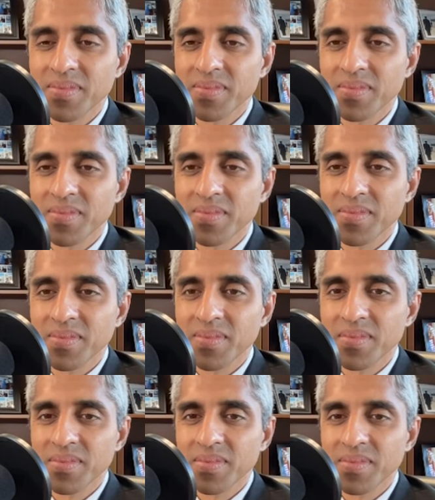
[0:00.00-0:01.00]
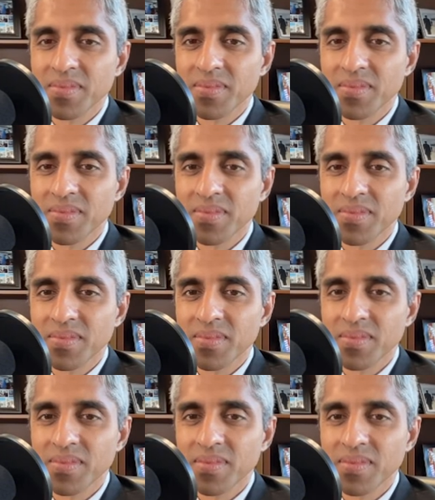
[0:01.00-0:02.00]

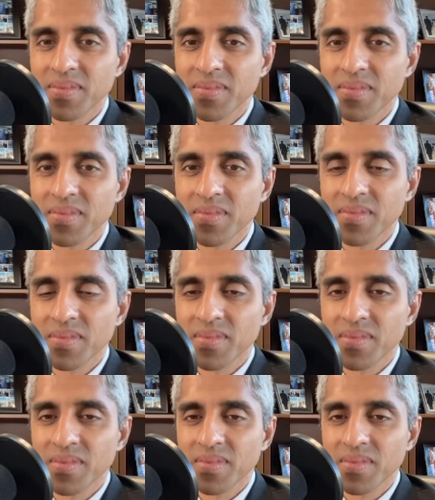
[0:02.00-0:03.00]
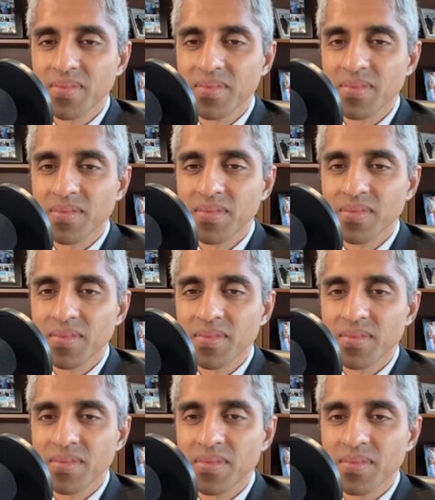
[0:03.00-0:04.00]

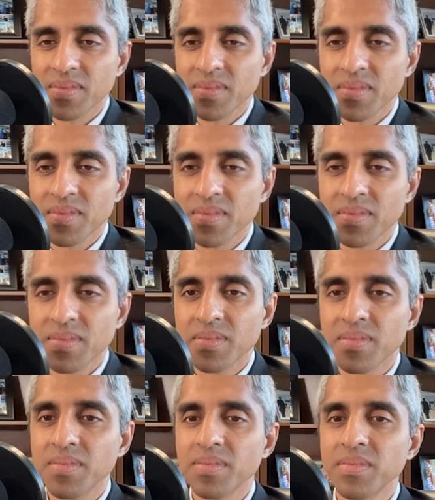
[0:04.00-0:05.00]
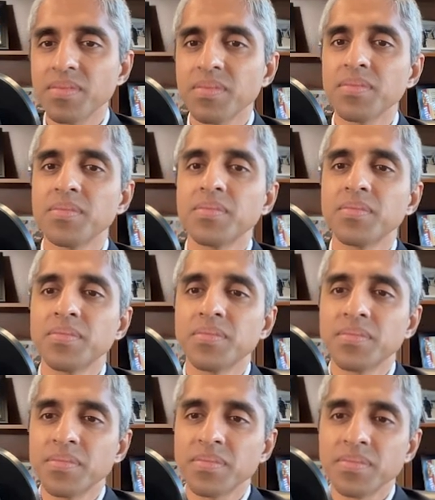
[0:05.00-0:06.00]

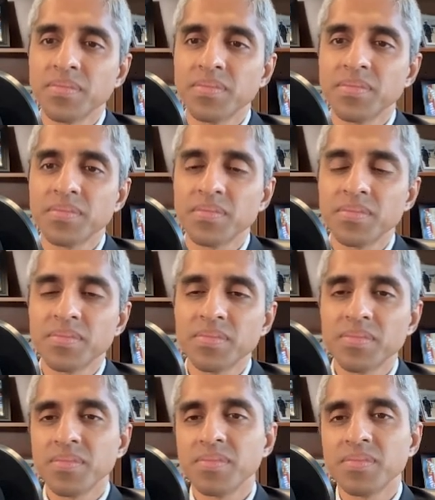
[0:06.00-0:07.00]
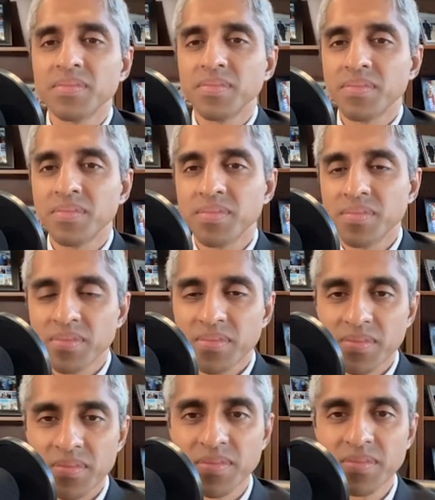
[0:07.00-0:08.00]
This person isn't speaking.